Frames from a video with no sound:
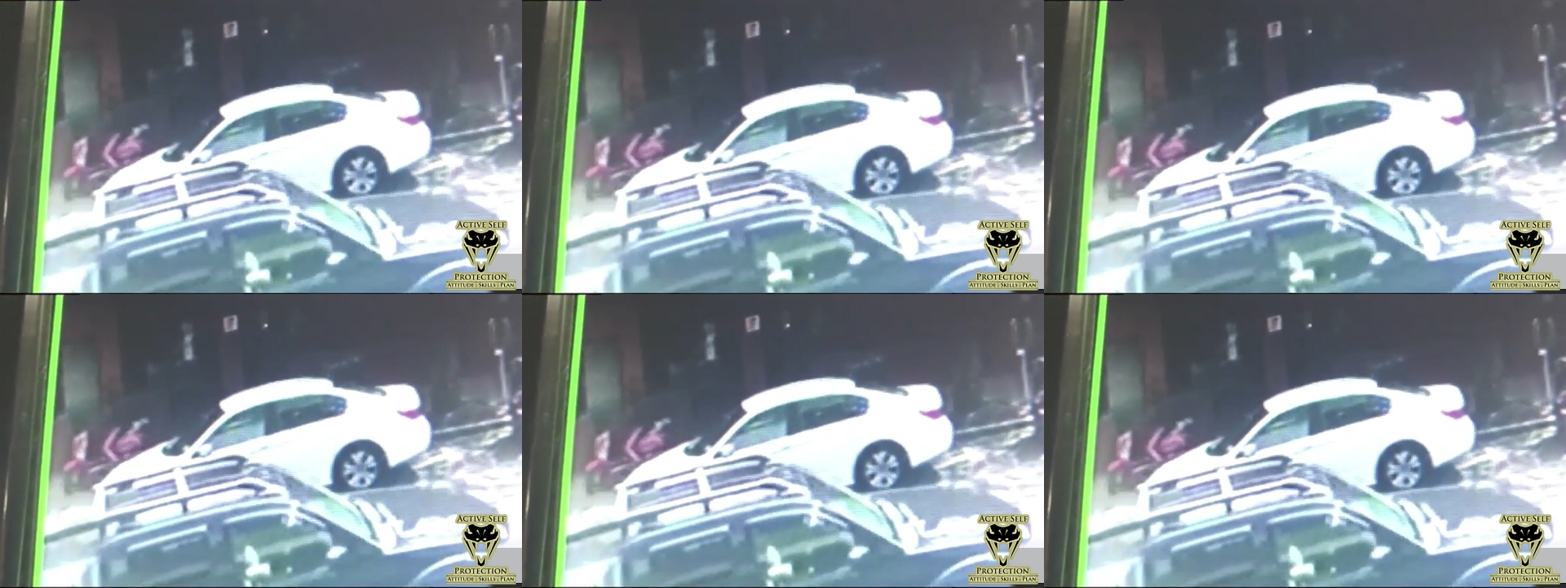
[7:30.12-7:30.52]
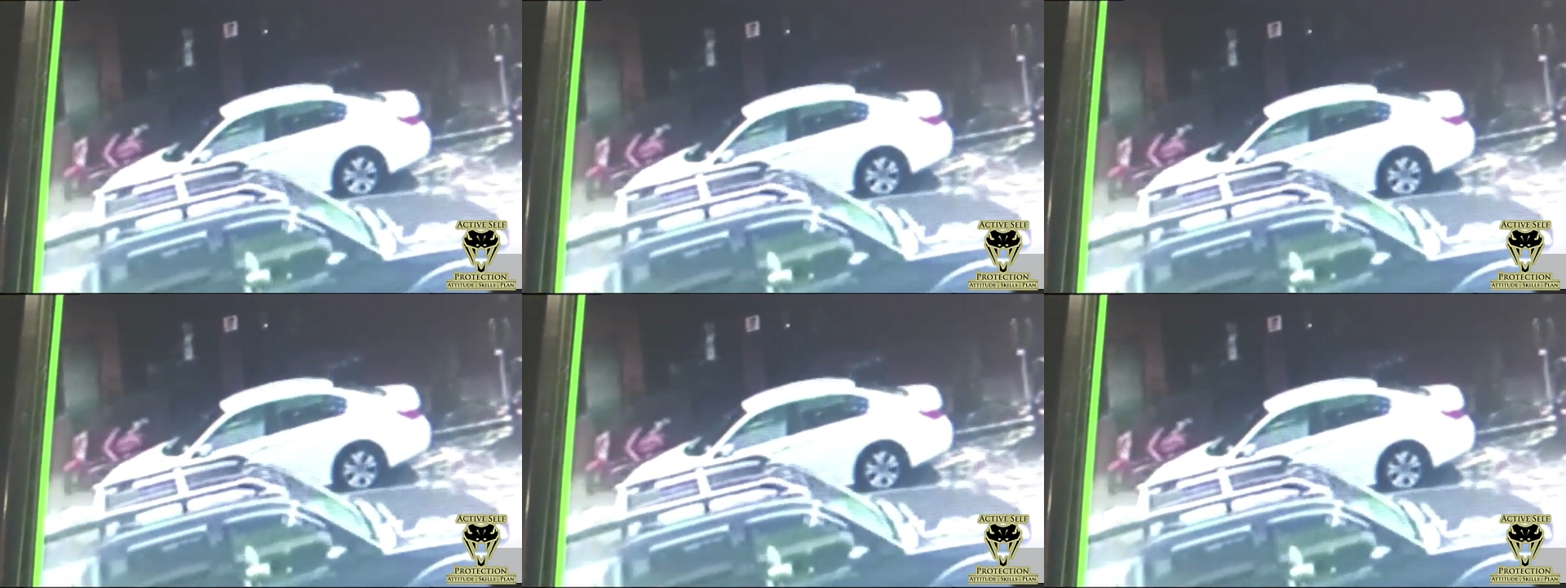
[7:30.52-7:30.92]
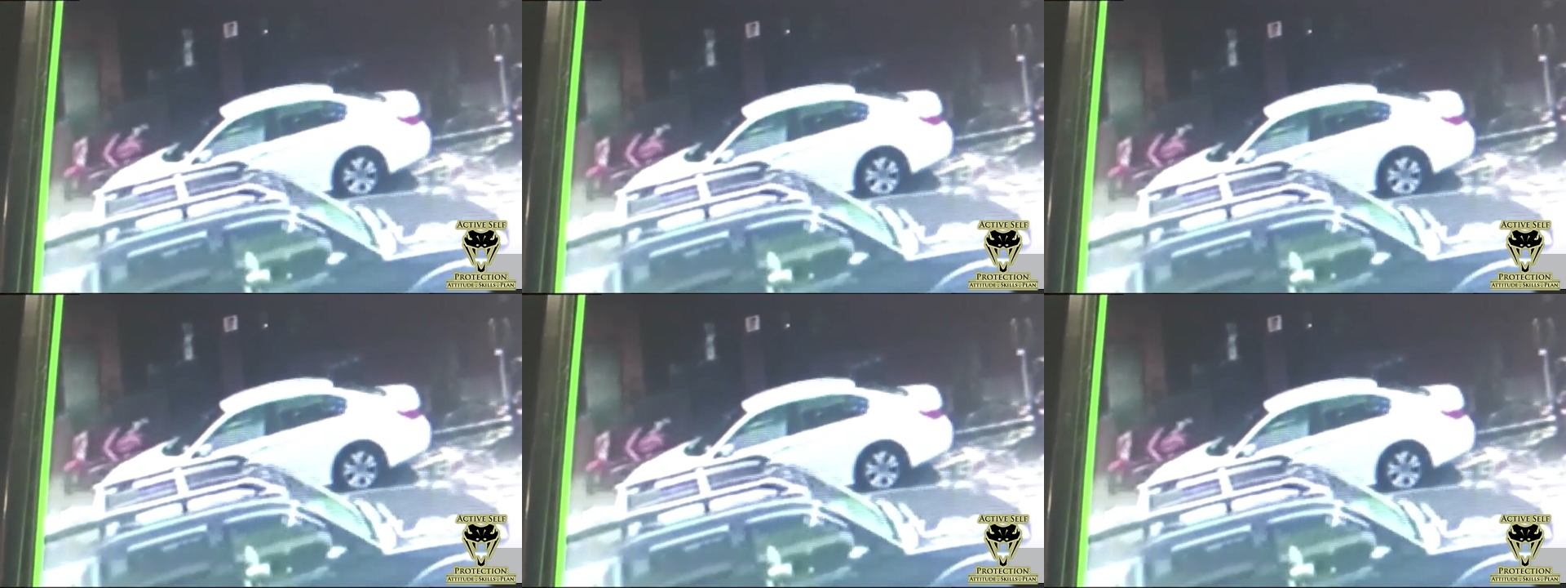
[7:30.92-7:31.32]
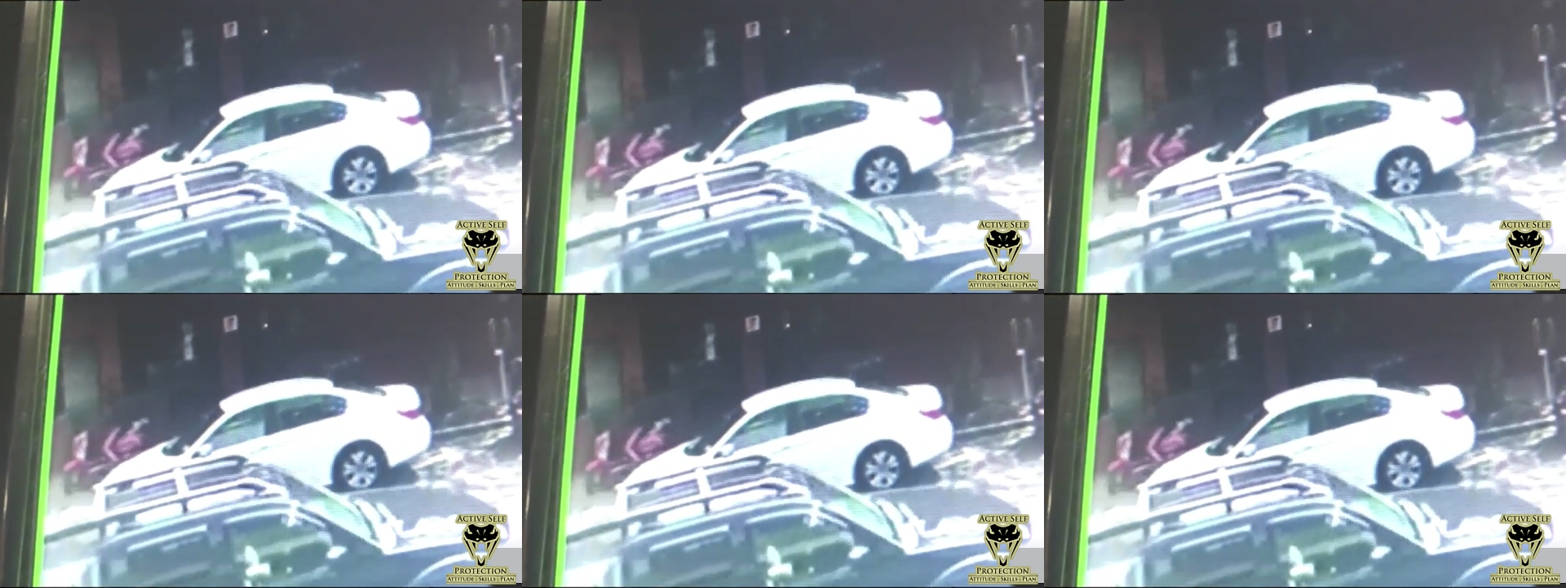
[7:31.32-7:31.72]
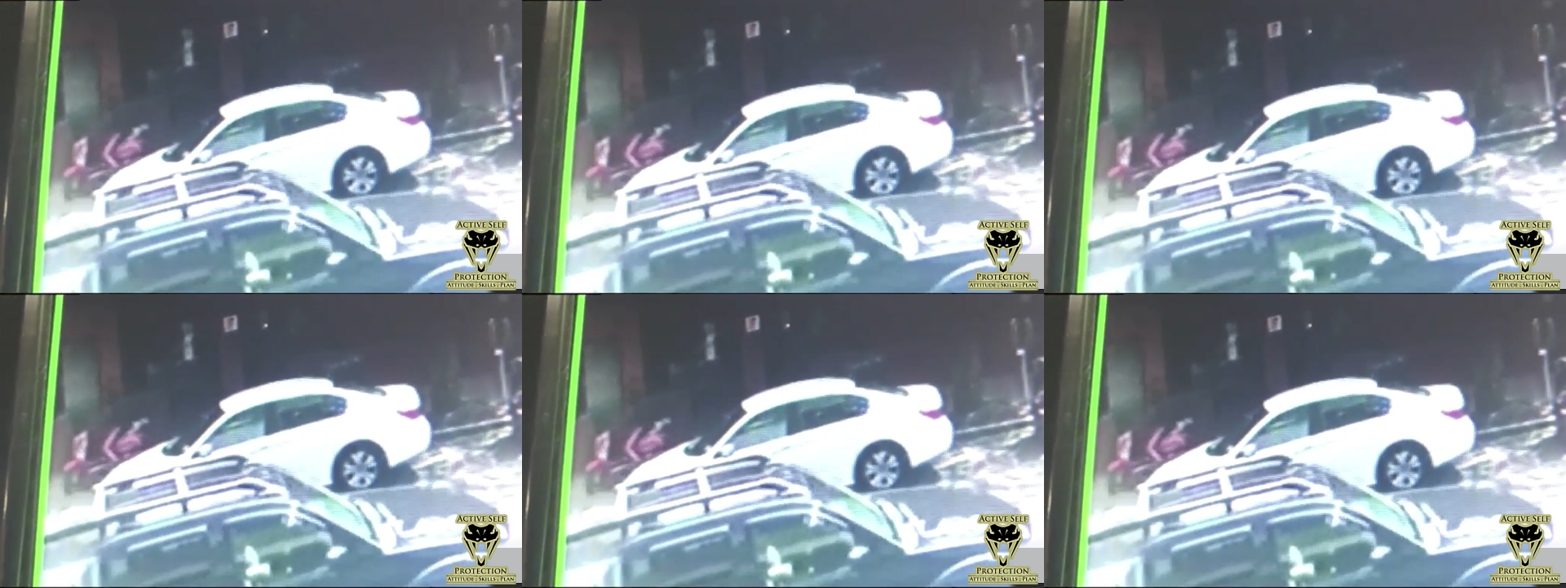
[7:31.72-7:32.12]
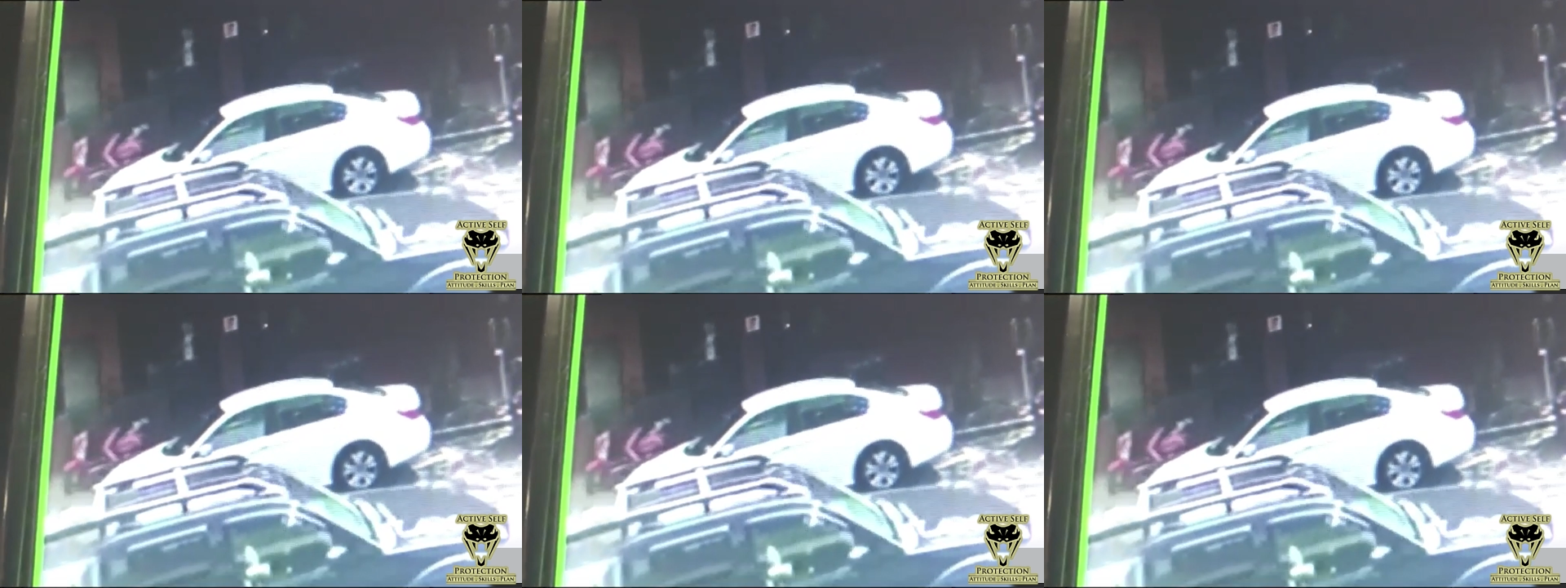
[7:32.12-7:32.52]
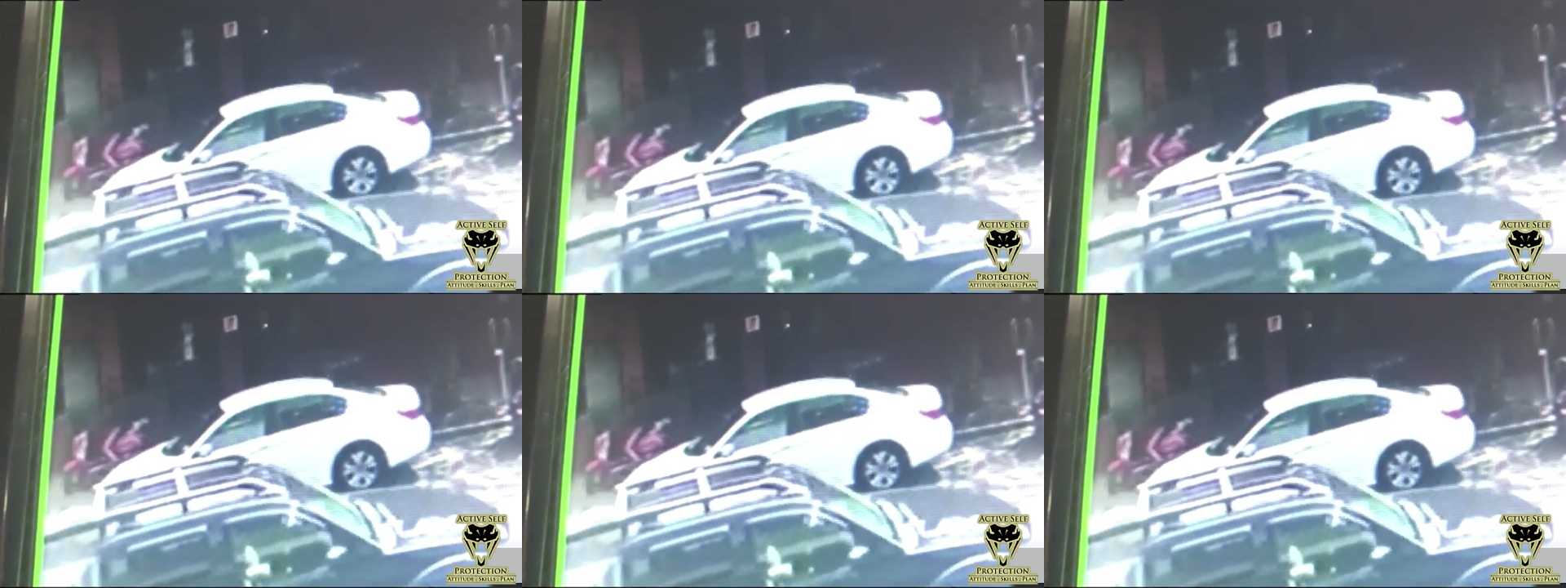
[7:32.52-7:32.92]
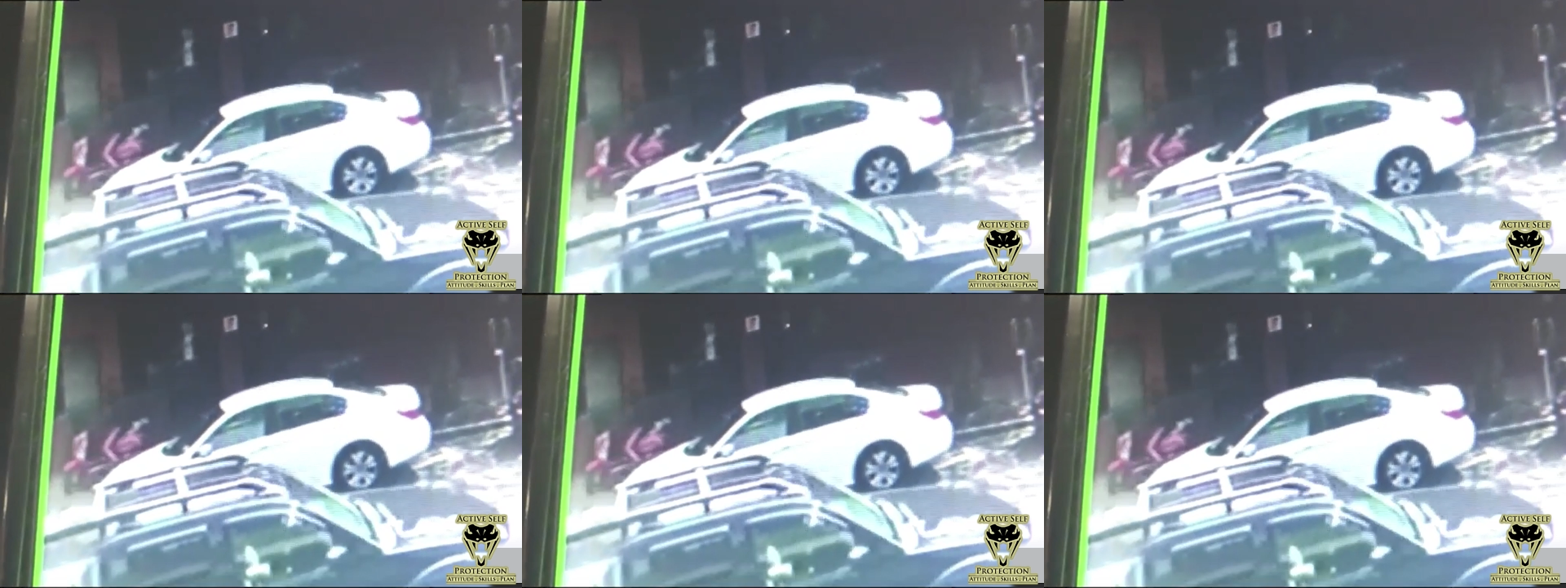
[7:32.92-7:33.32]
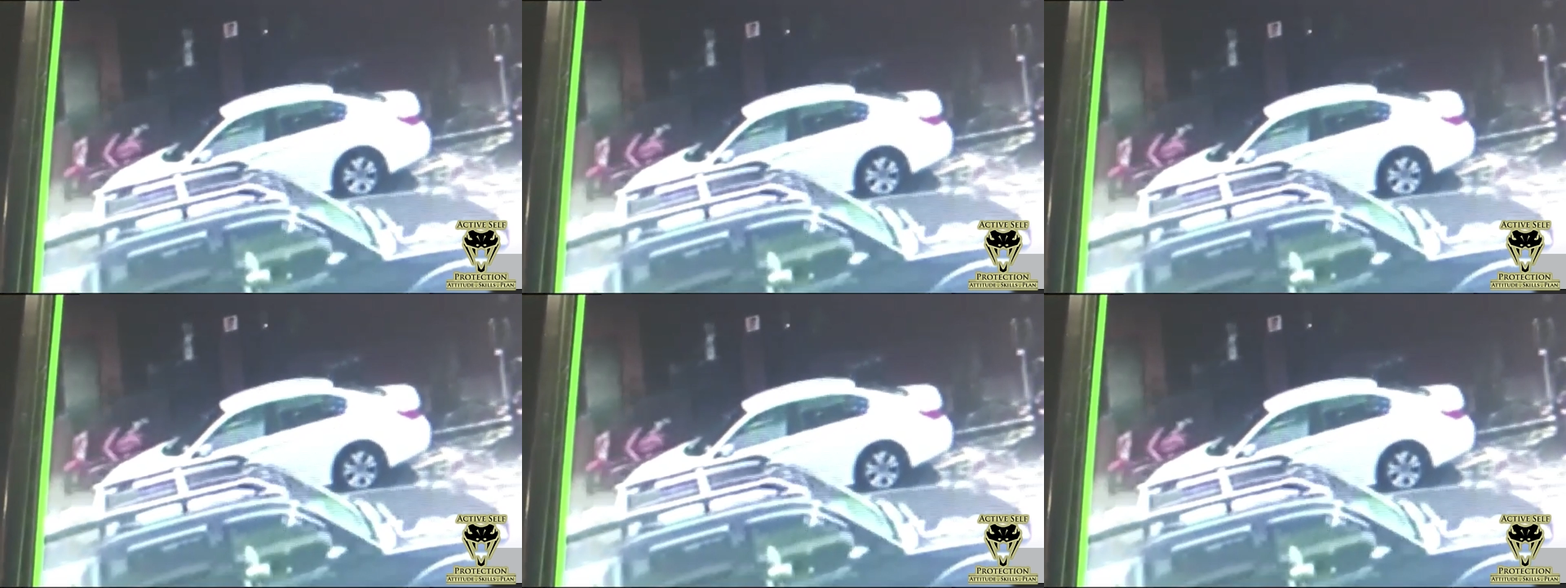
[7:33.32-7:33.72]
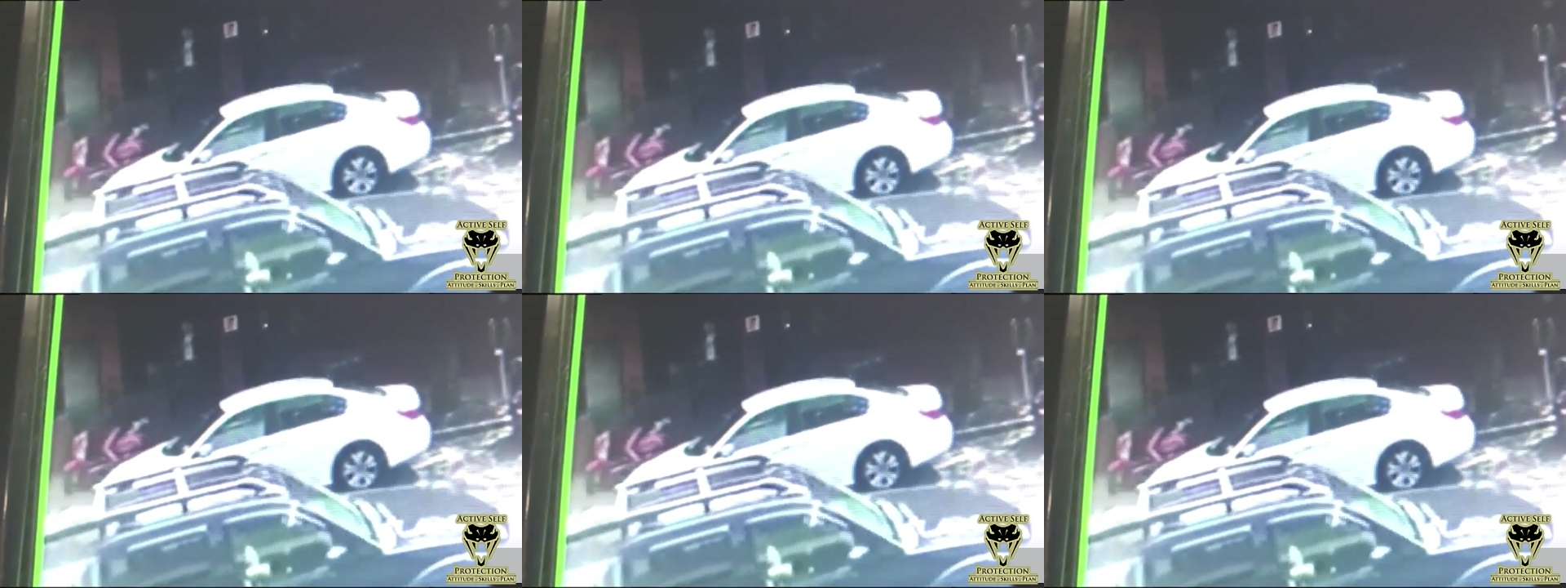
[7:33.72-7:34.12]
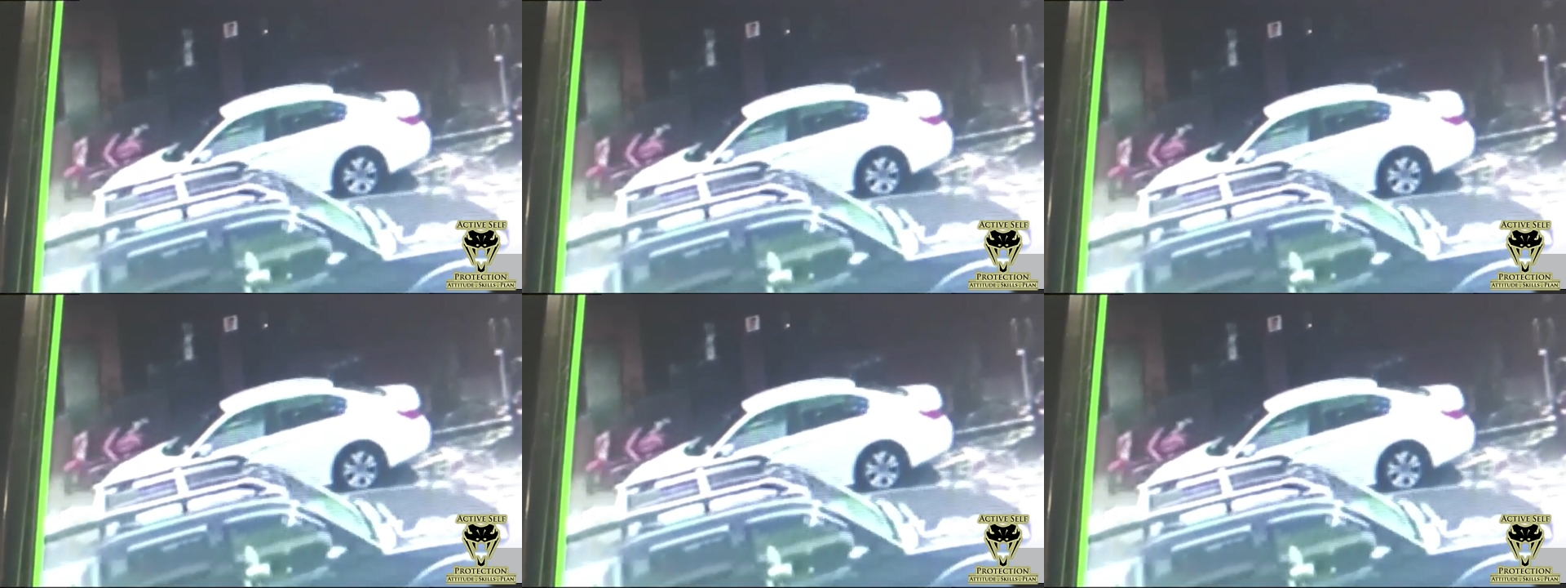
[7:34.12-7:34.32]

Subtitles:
(no speaker visible)